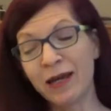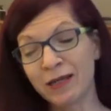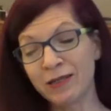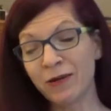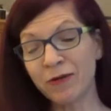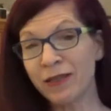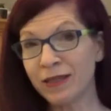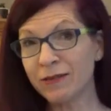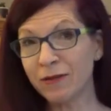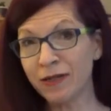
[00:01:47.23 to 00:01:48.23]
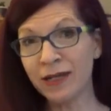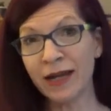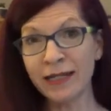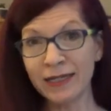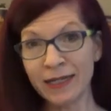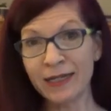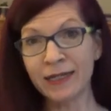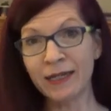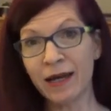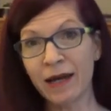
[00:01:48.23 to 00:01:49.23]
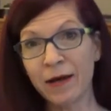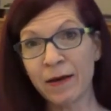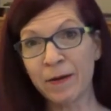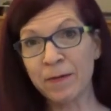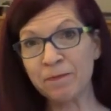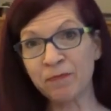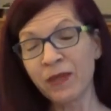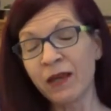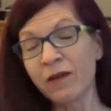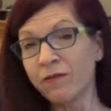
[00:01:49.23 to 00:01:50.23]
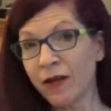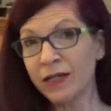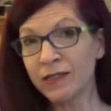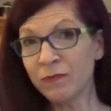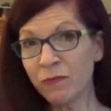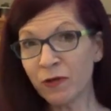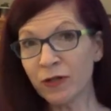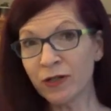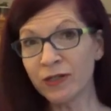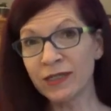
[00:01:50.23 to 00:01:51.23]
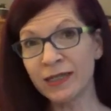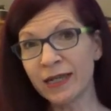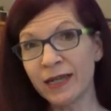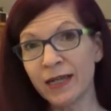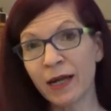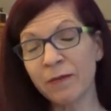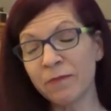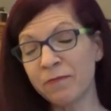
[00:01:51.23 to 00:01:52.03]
So with this one, I did find some words that I